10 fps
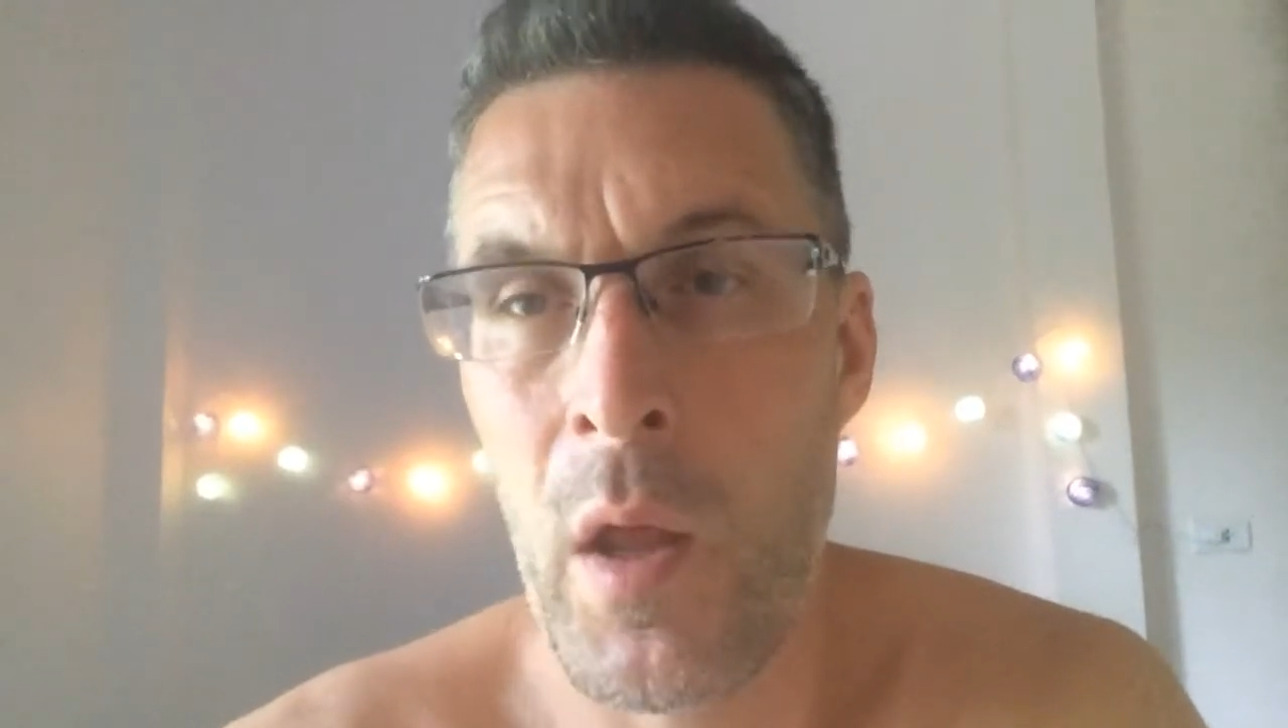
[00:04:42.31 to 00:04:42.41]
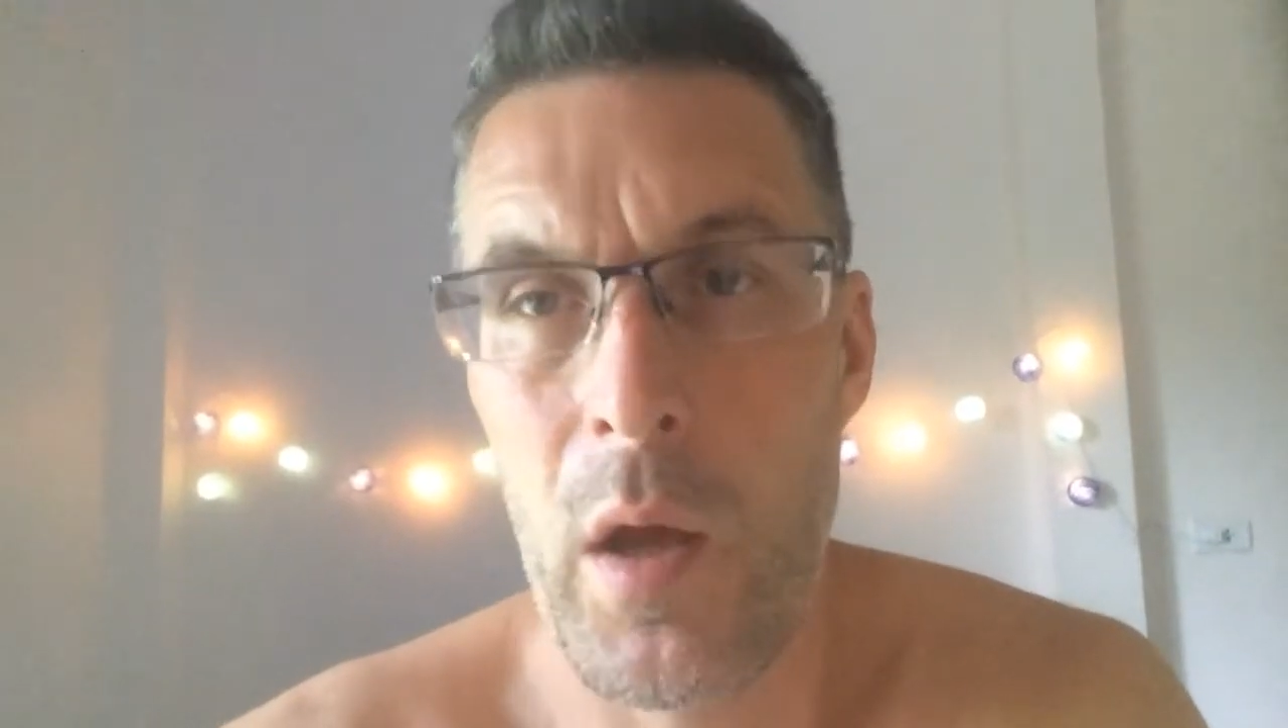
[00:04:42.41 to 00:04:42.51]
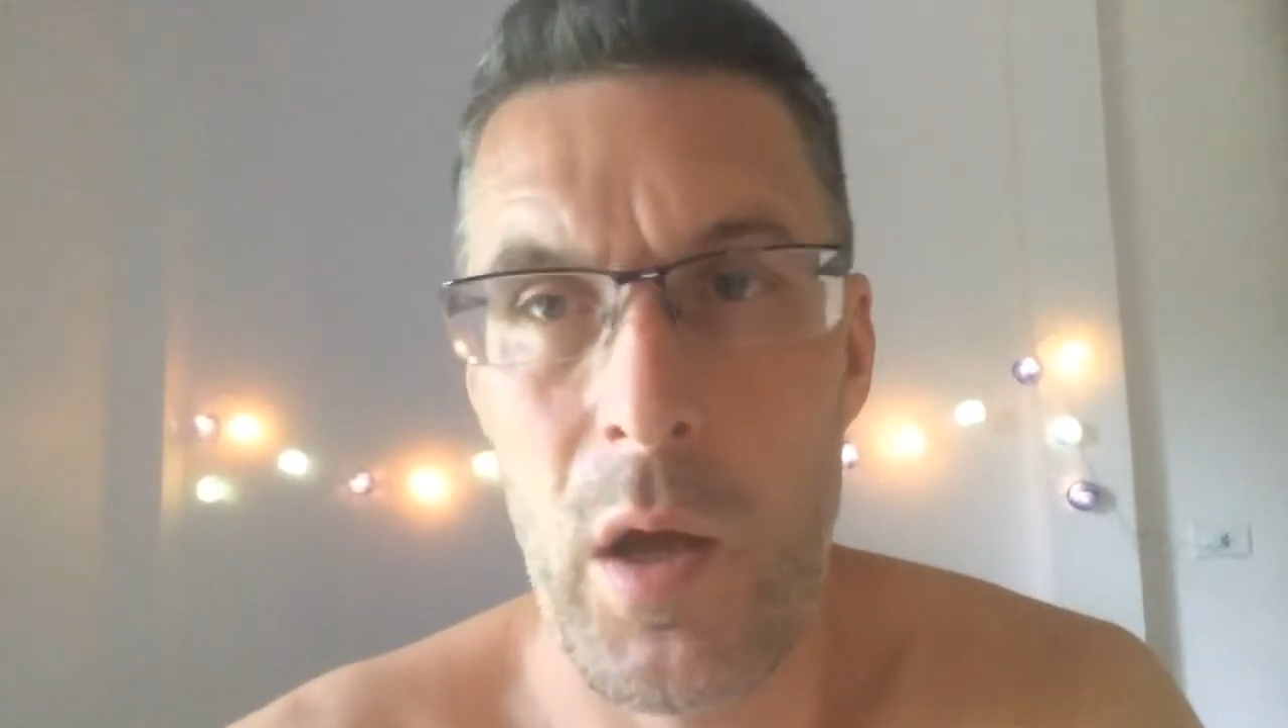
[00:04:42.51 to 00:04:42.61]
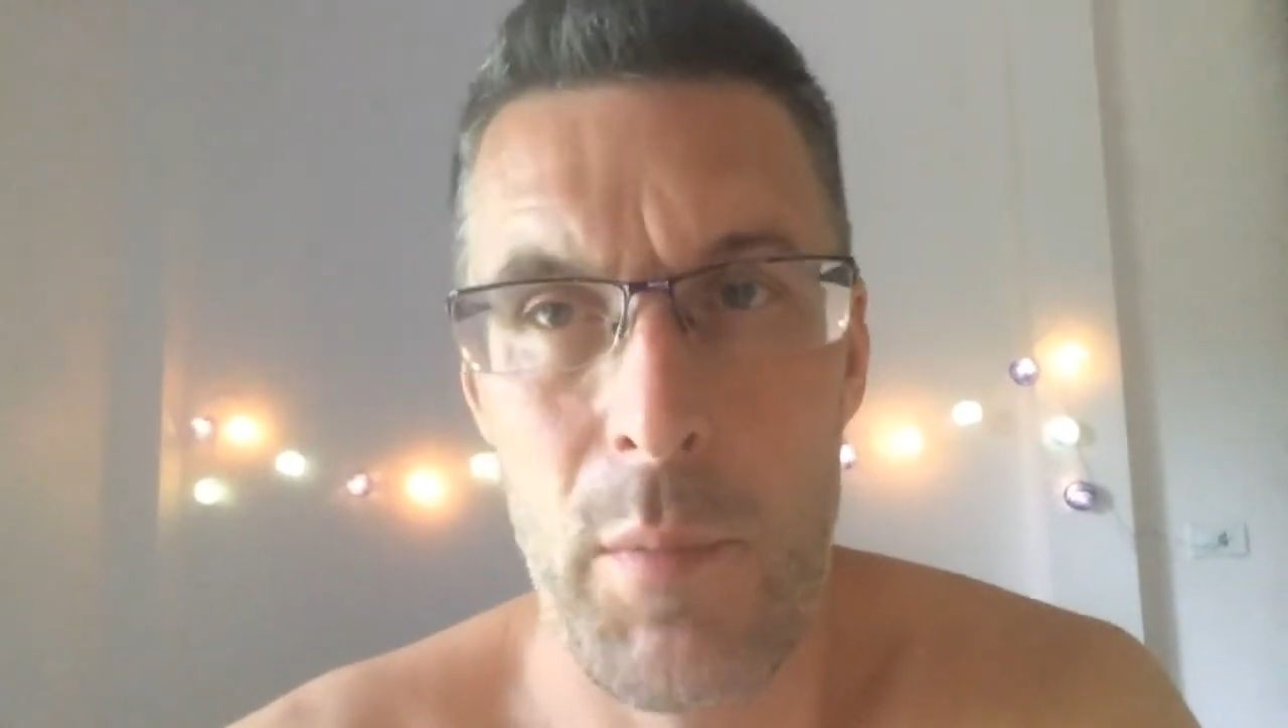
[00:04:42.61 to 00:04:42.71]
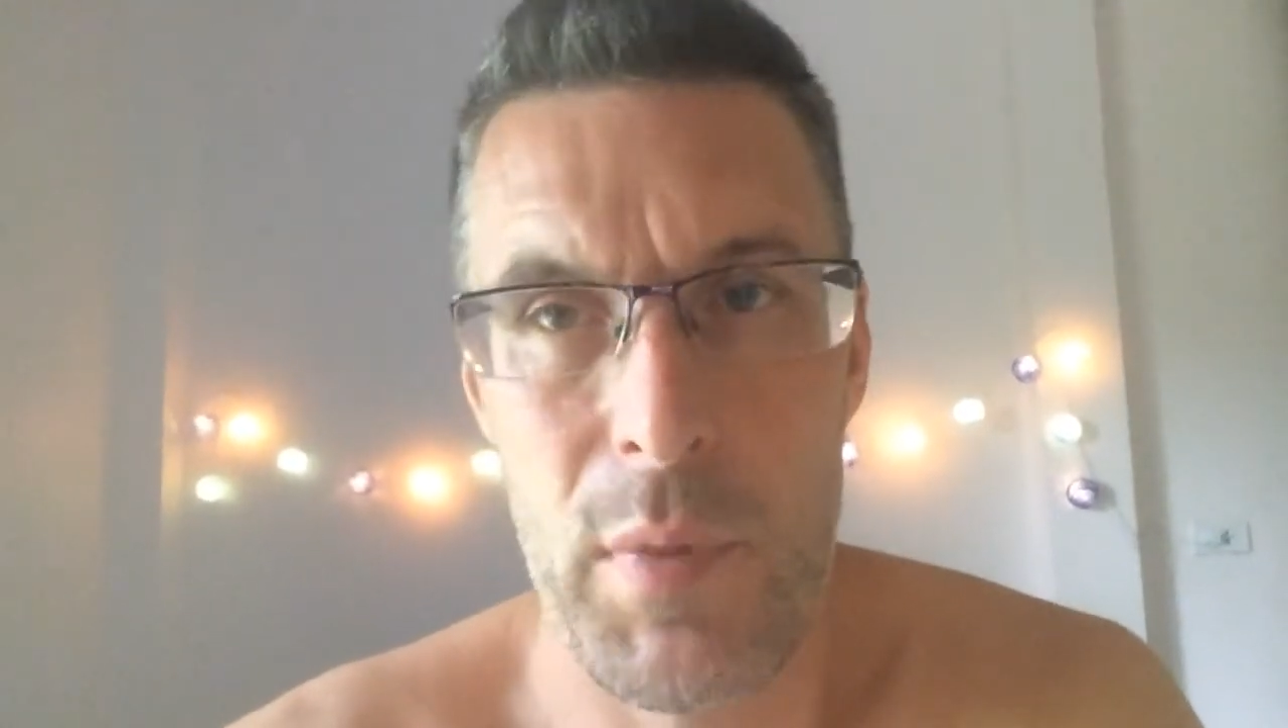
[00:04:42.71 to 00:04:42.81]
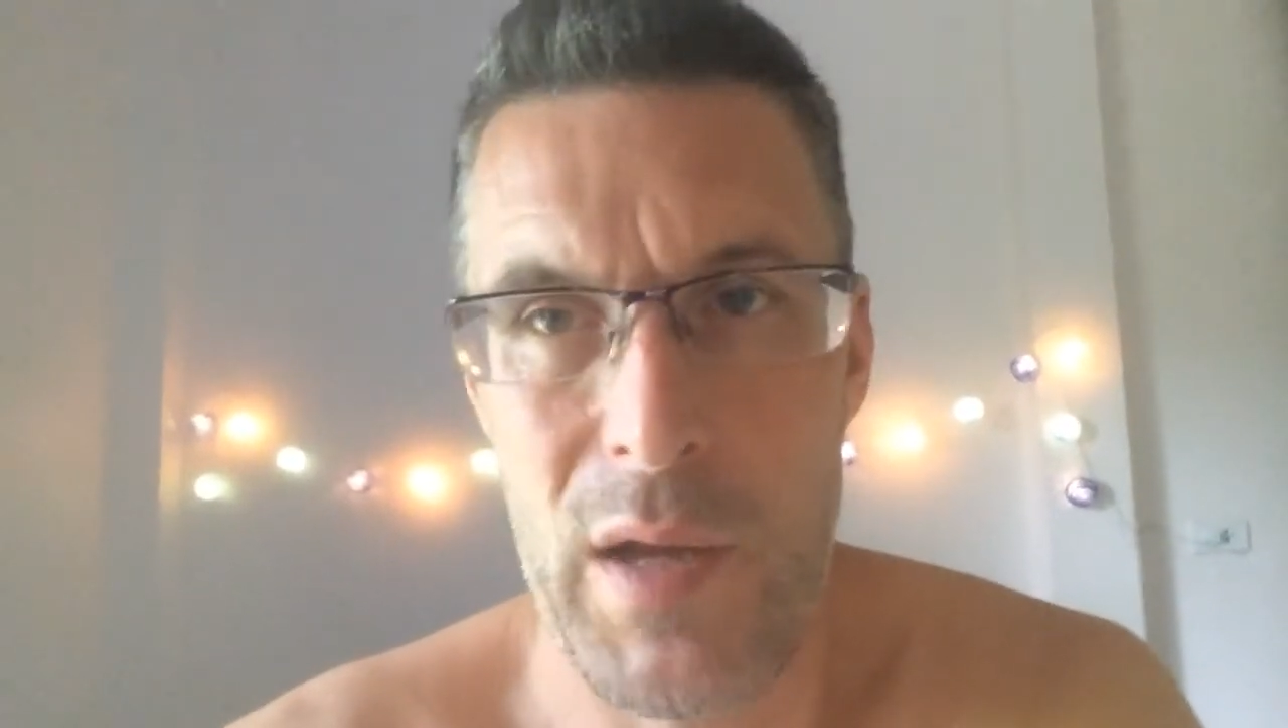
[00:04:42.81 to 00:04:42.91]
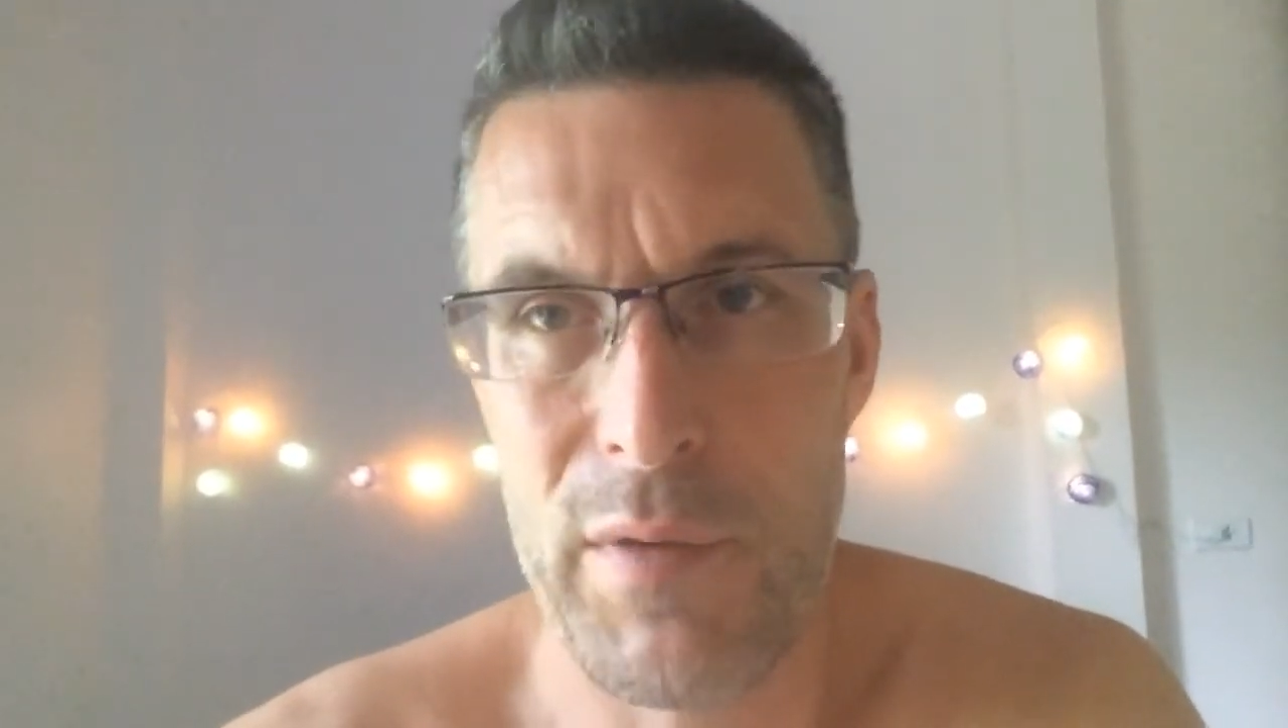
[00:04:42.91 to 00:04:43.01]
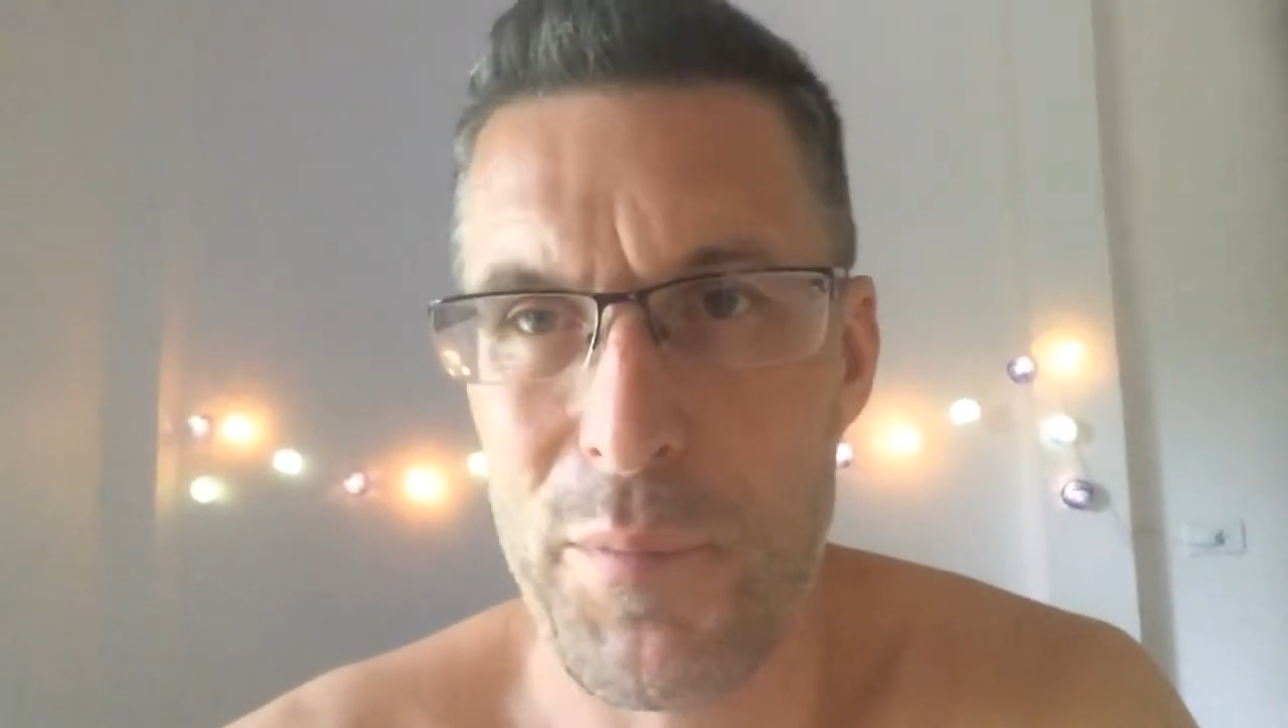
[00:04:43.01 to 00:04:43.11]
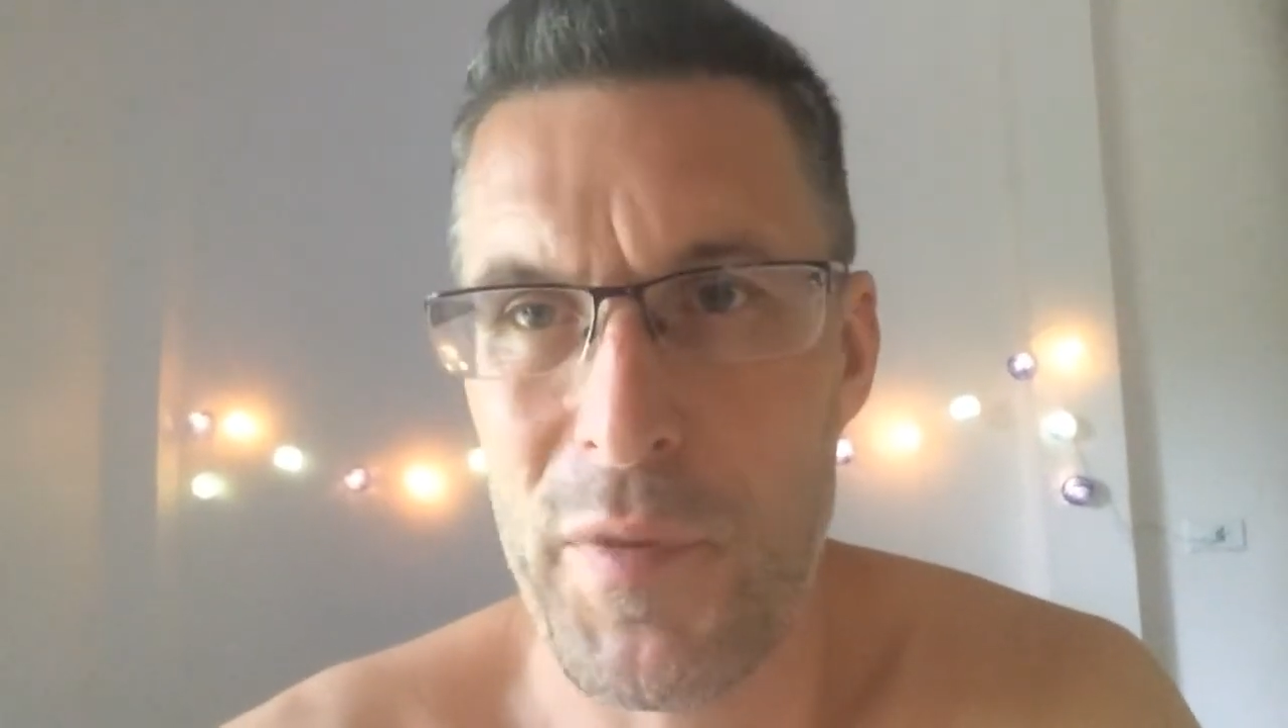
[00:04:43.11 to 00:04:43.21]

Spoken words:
by having